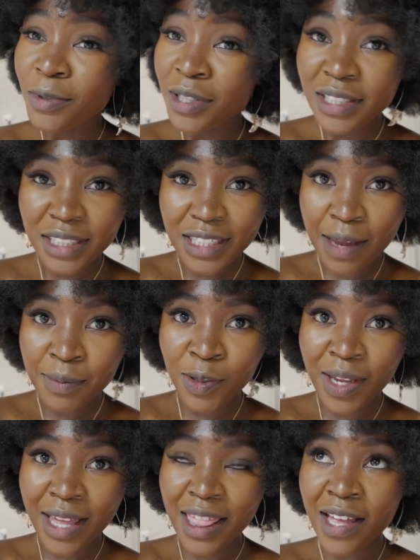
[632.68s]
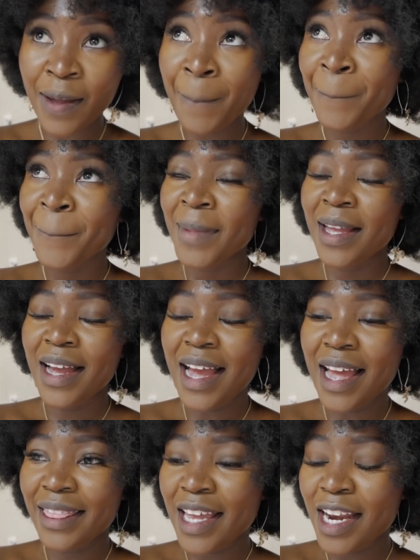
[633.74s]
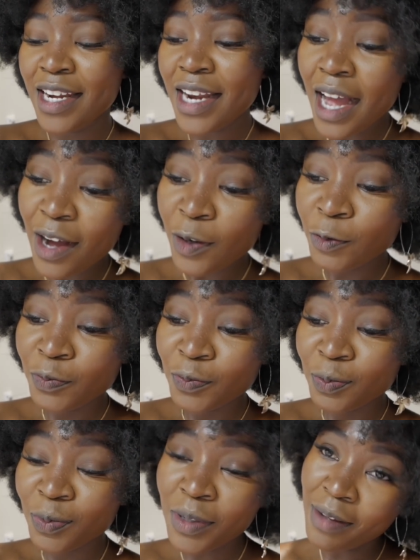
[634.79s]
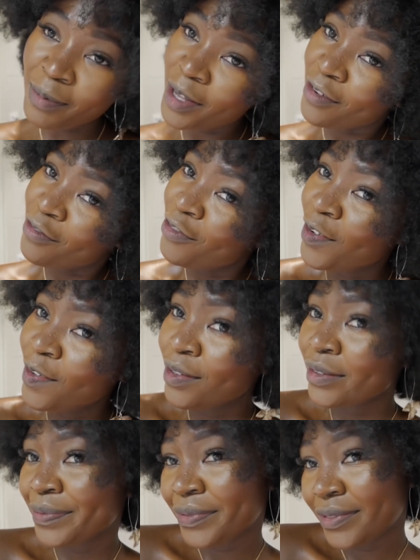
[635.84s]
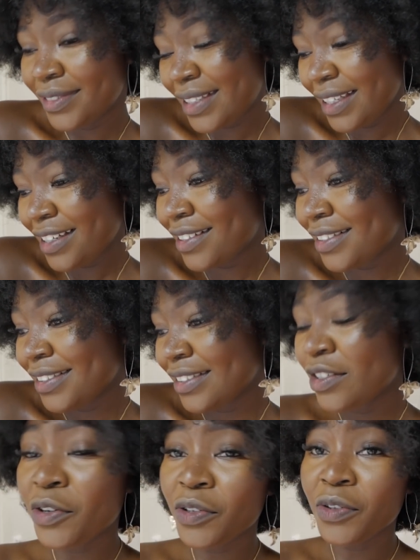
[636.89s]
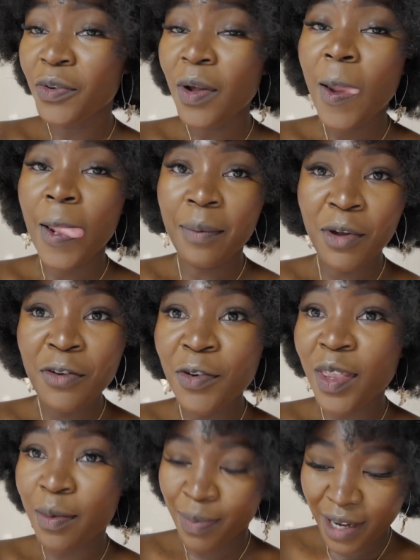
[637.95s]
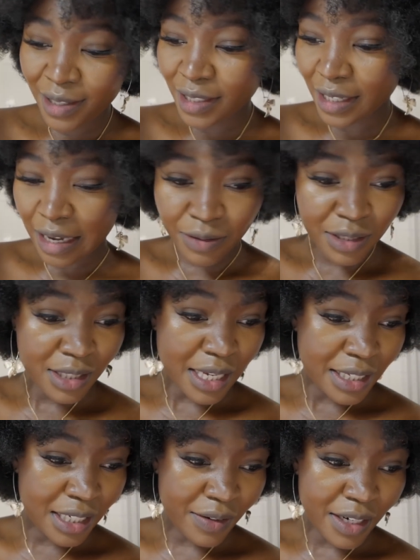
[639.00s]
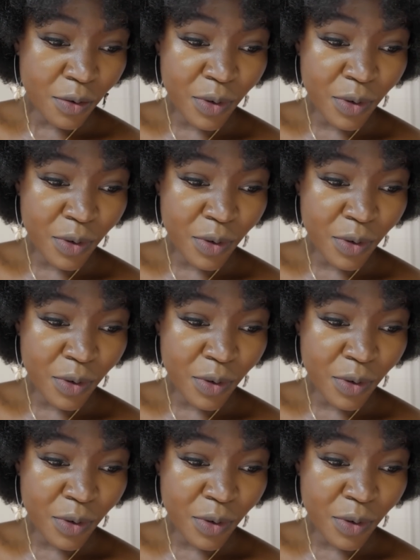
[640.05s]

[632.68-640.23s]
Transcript: quality time together. And then now I'm going for dinner. No, no, I'm going for the party. I was just getting ready